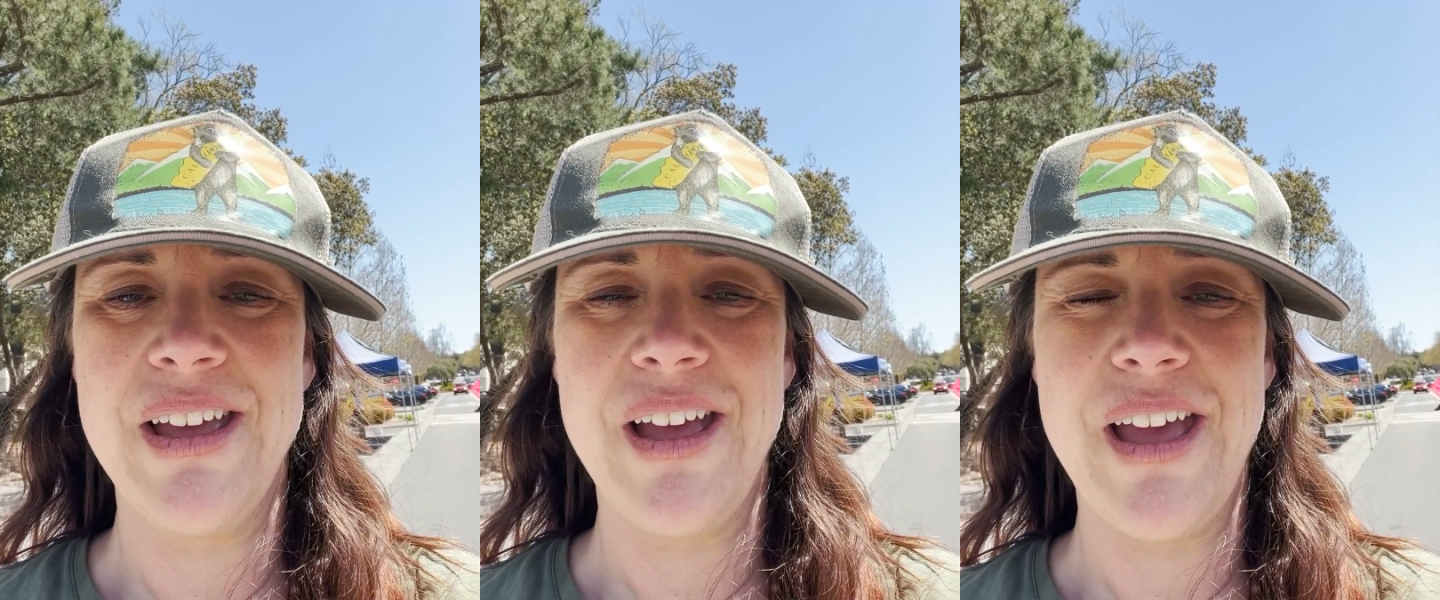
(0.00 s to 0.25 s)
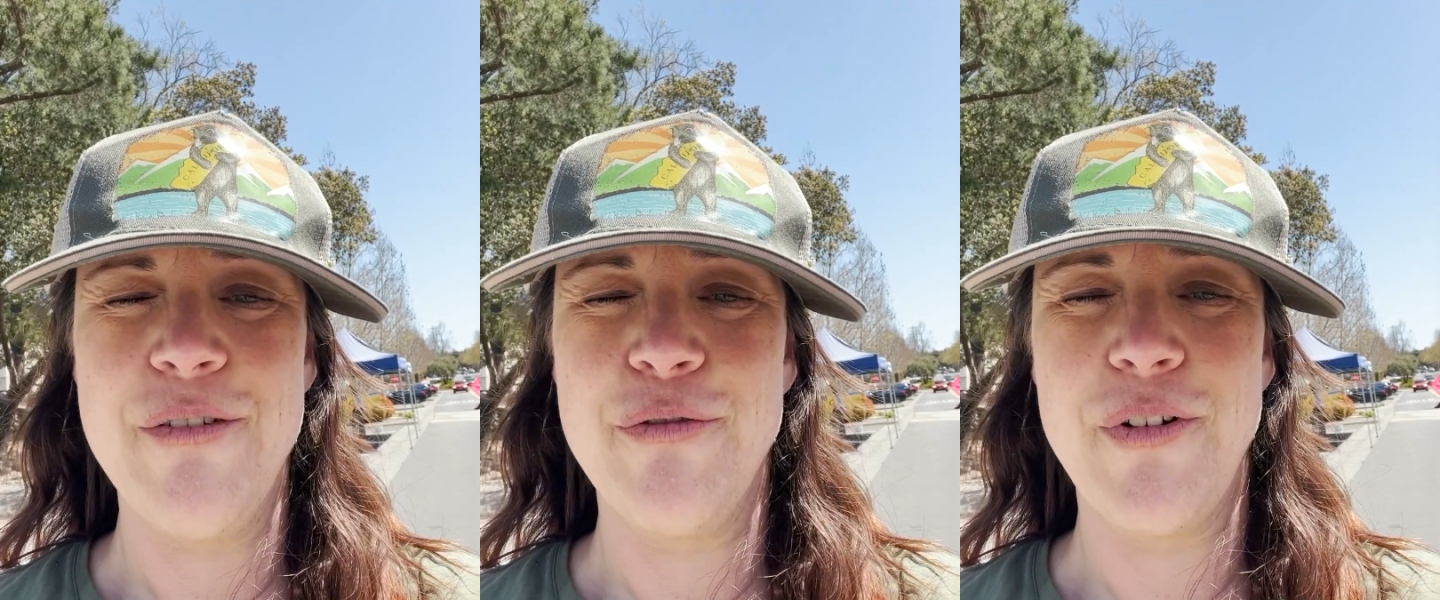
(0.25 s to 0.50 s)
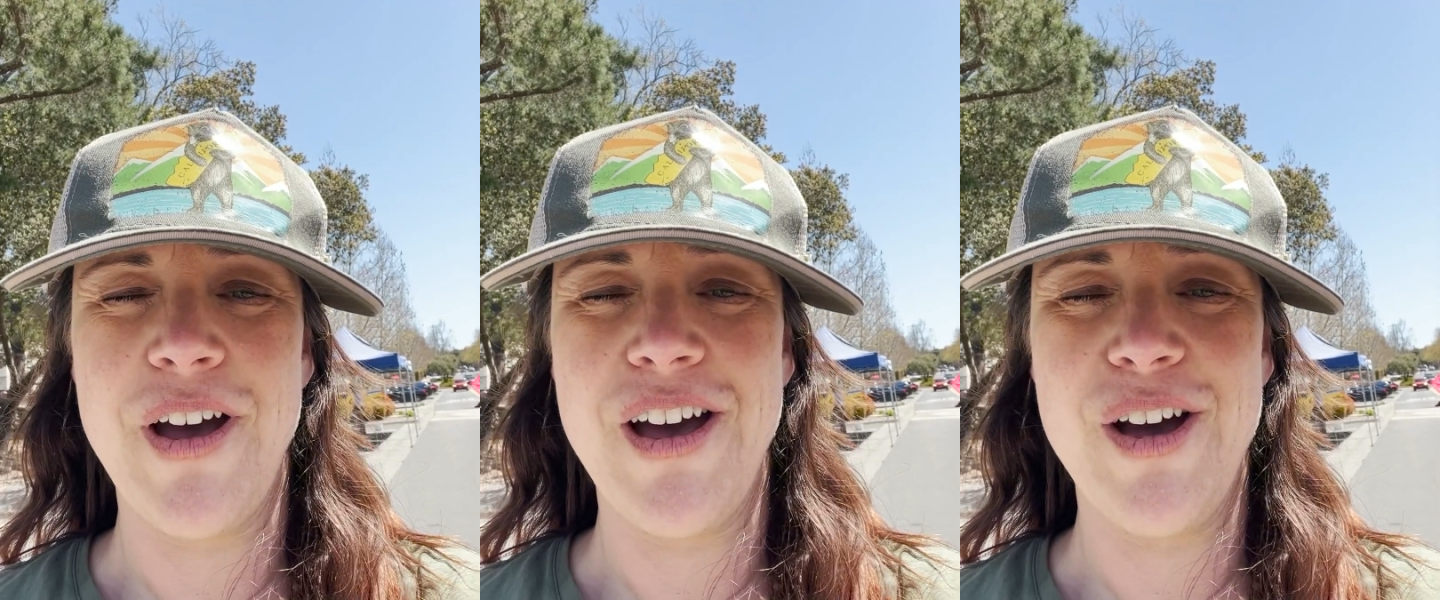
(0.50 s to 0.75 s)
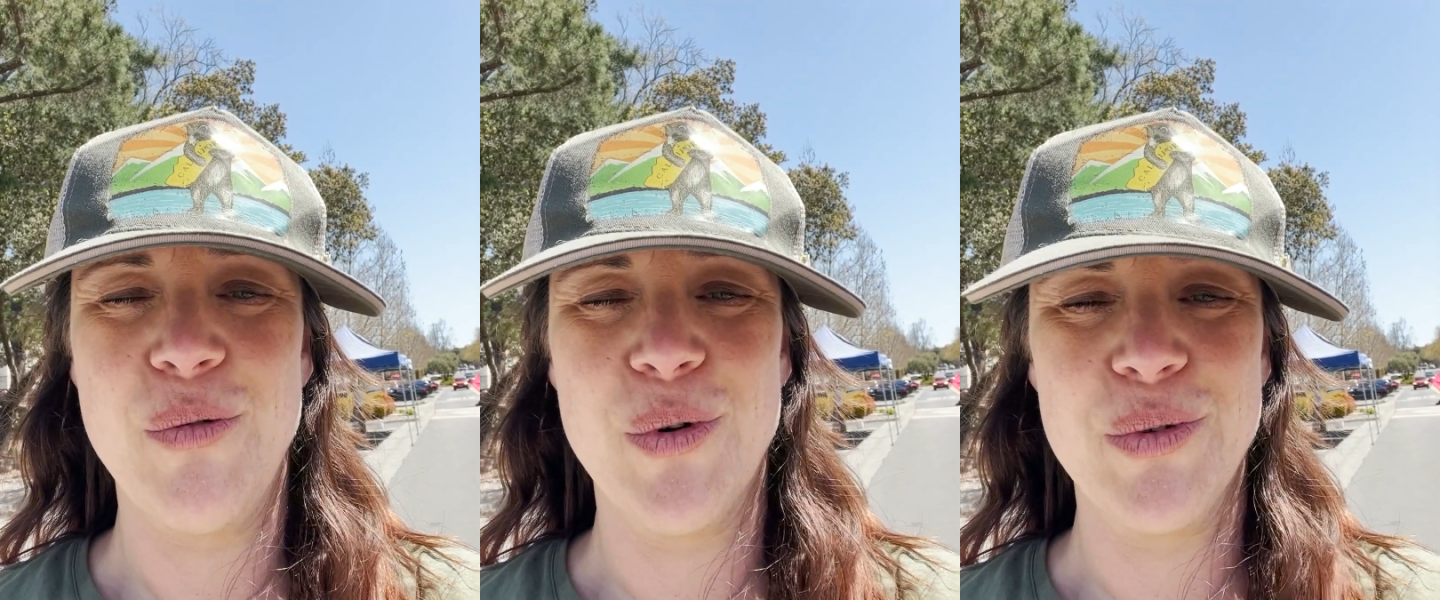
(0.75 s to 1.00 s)
If
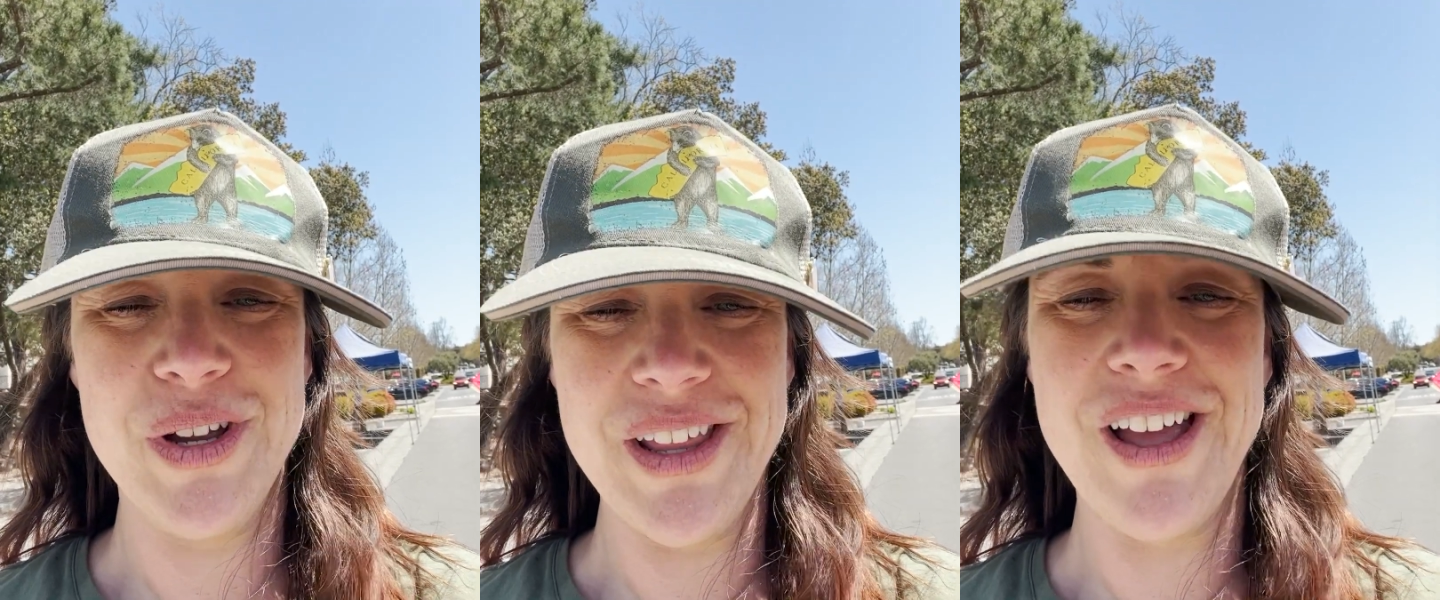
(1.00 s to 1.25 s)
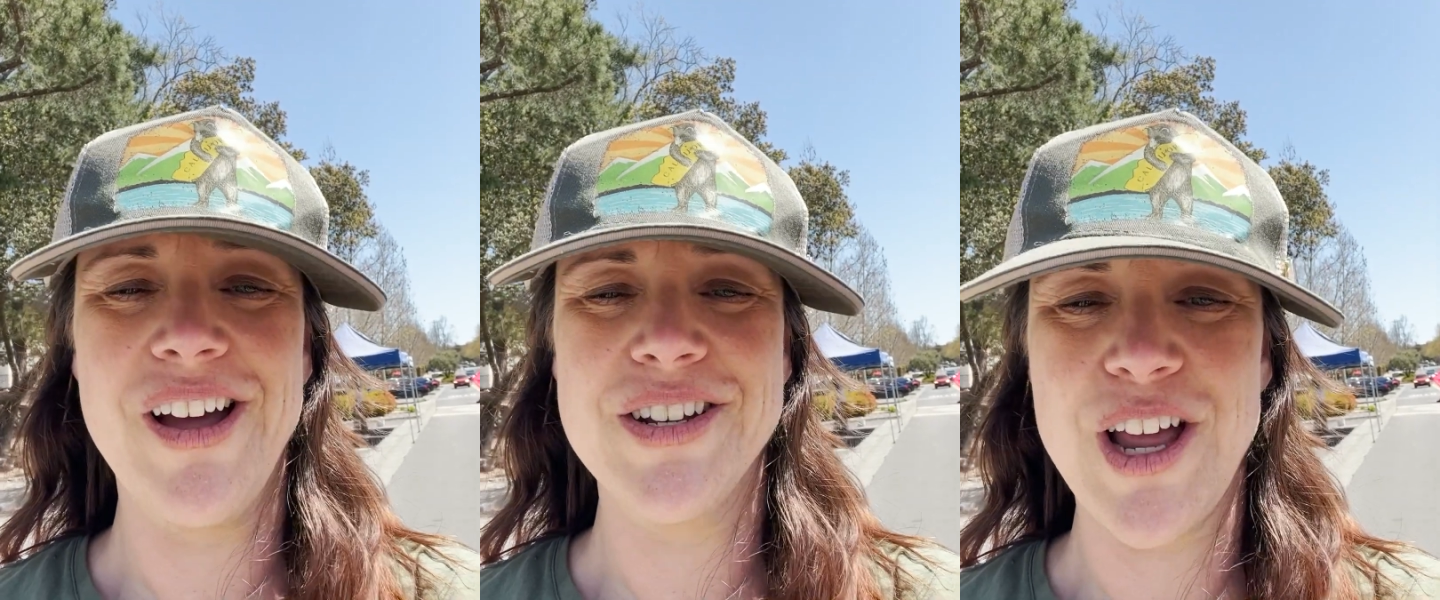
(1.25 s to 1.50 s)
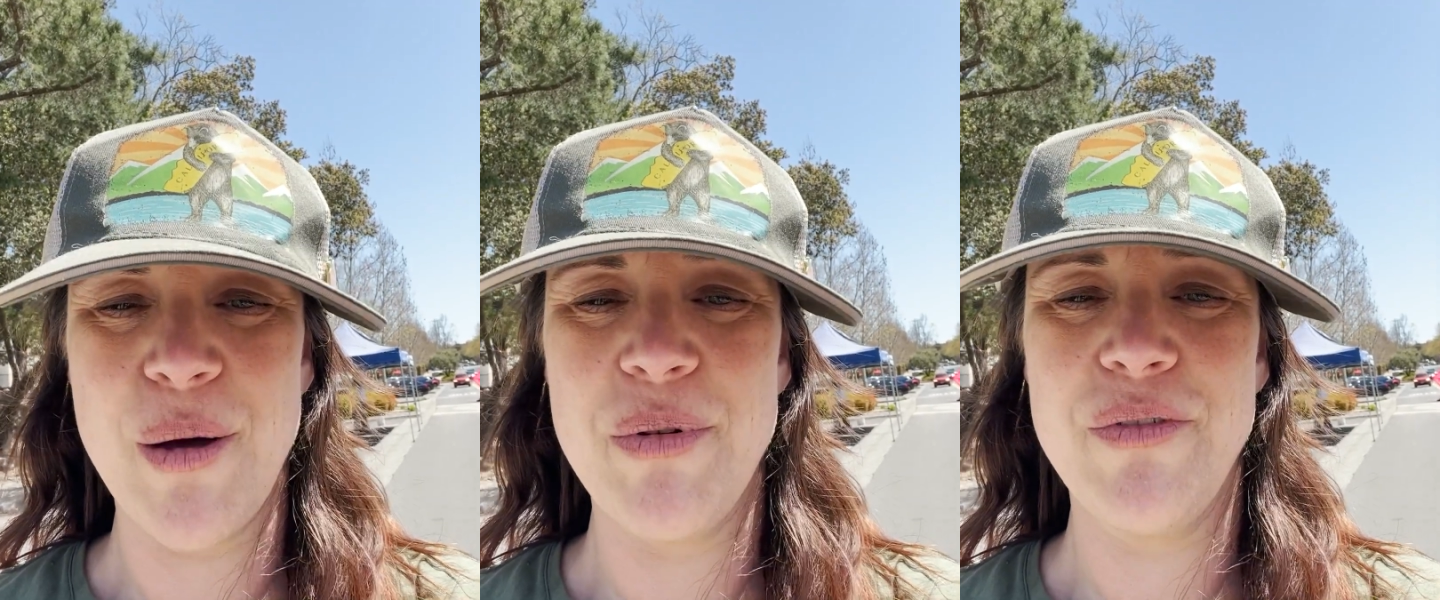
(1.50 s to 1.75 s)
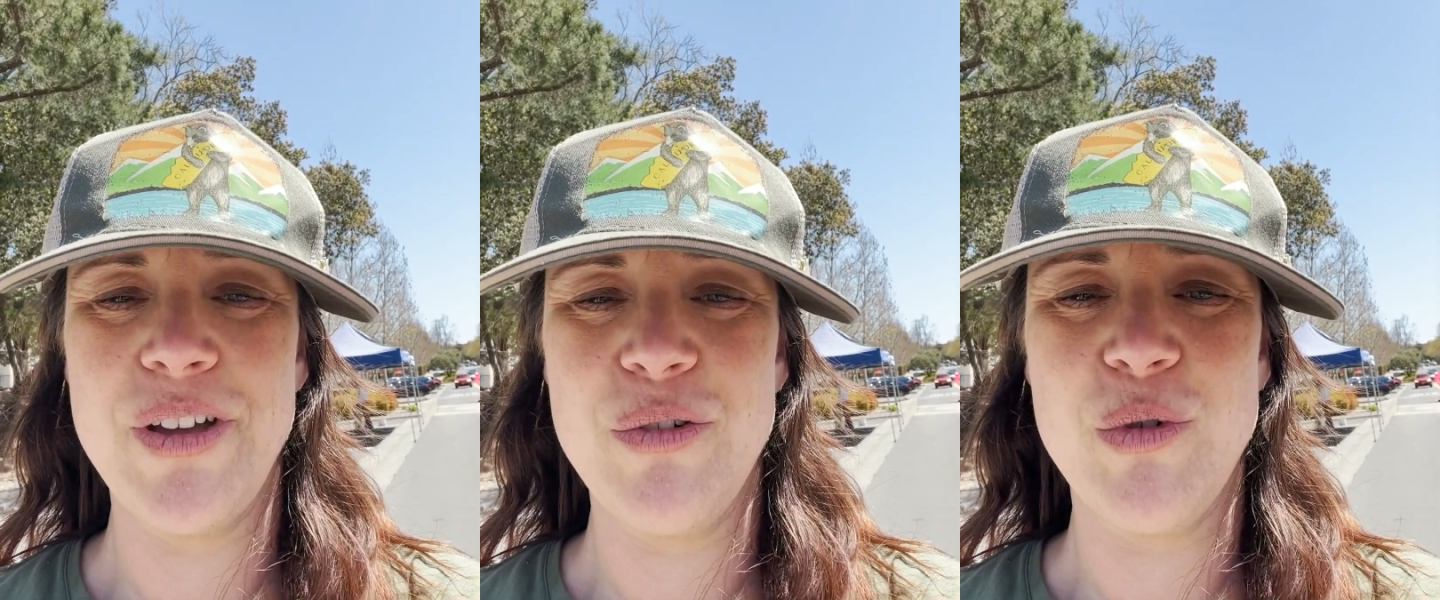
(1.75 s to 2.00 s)
we're really on top of it,